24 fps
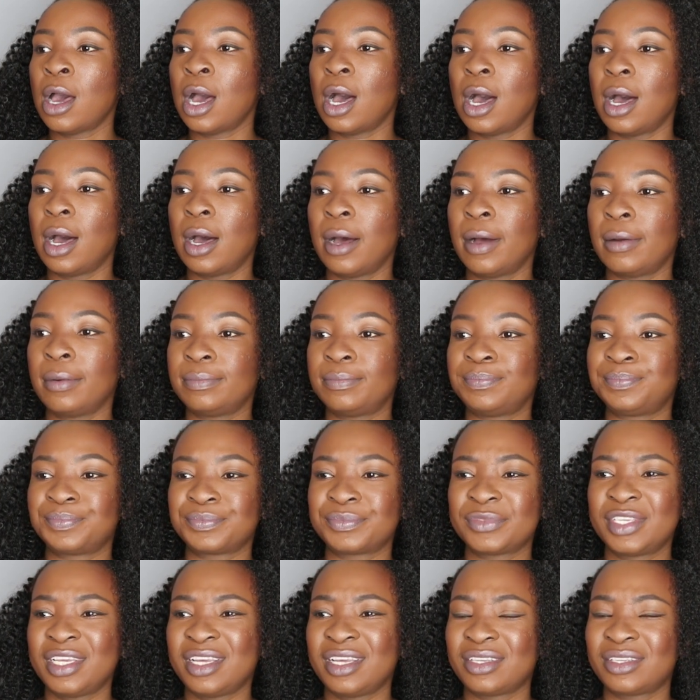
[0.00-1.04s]

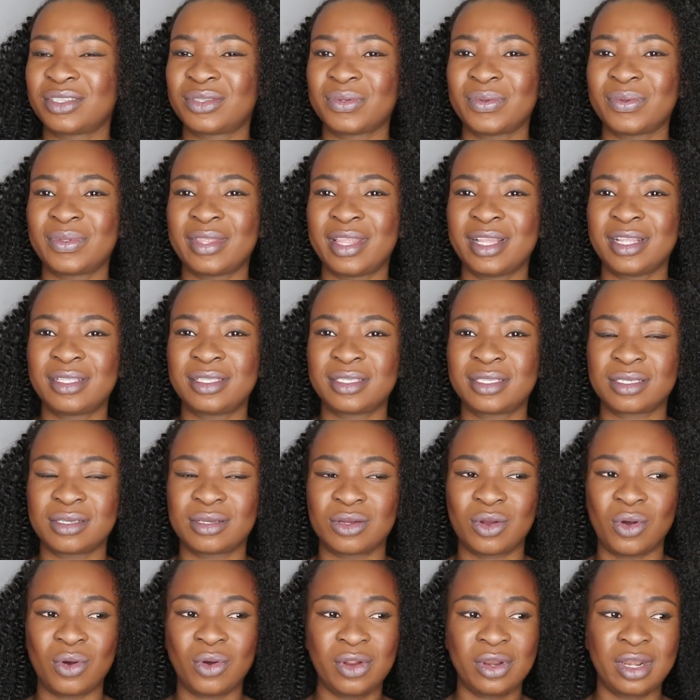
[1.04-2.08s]
So that's
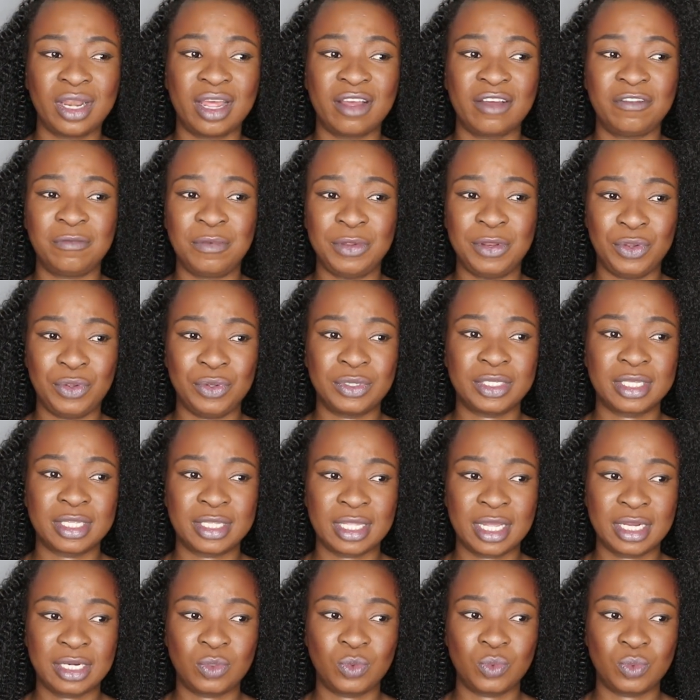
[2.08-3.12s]
all I've been using
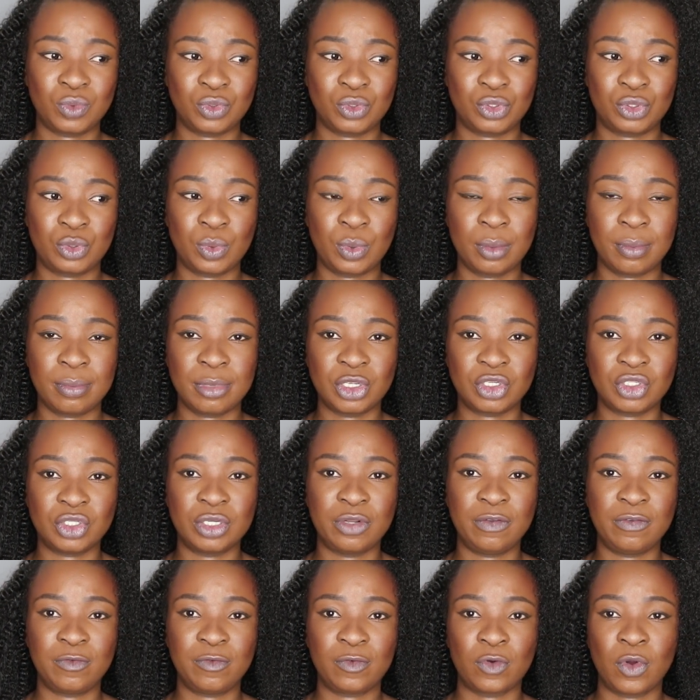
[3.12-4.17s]
that sewing
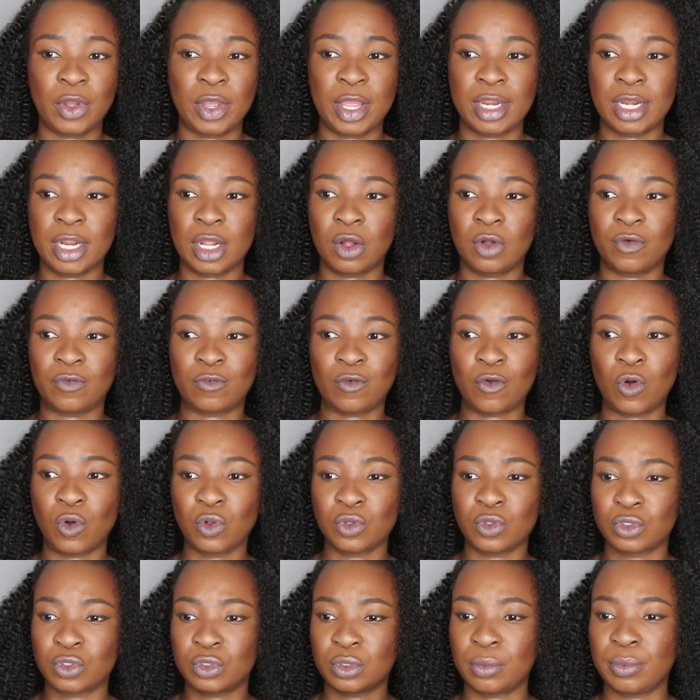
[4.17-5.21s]
machine for. And I've
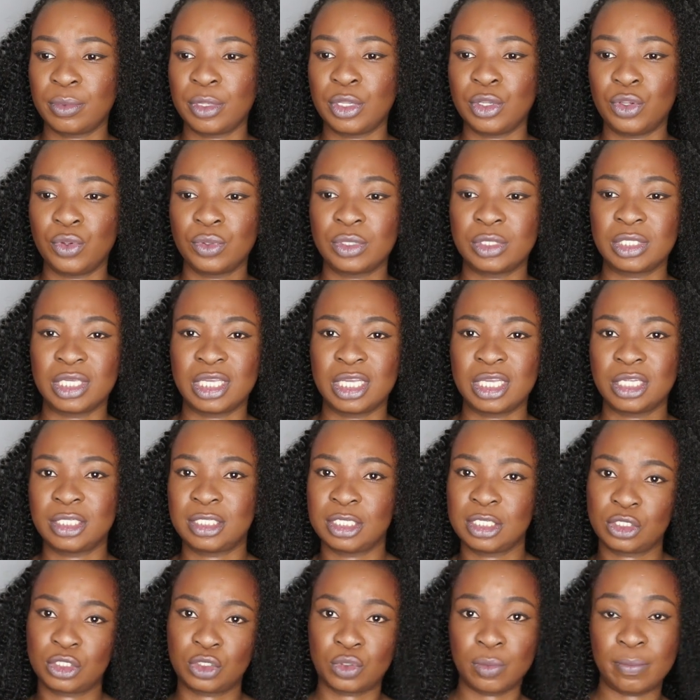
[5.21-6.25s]
also been using it
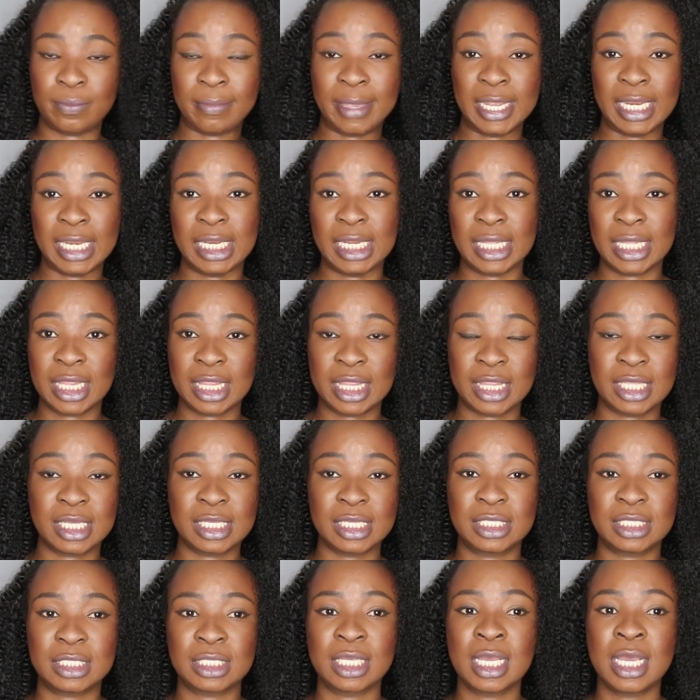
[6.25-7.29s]
just to mending
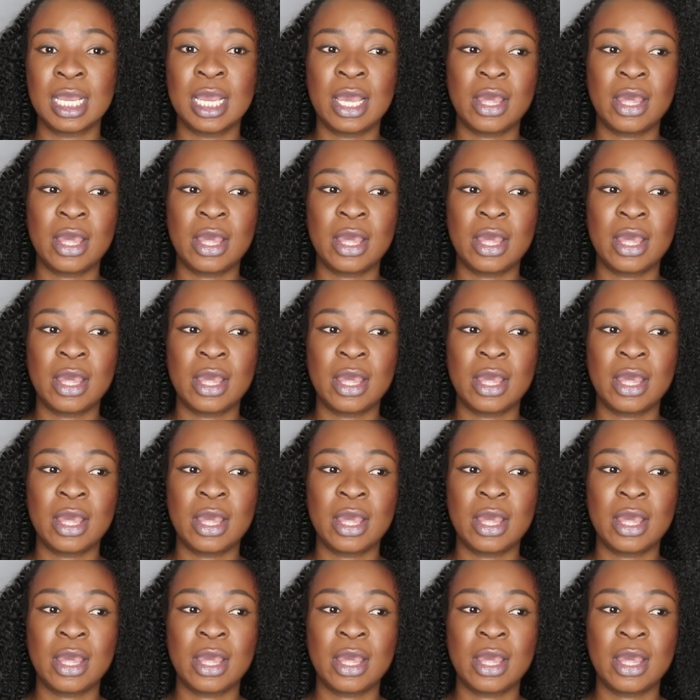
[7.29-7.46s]
things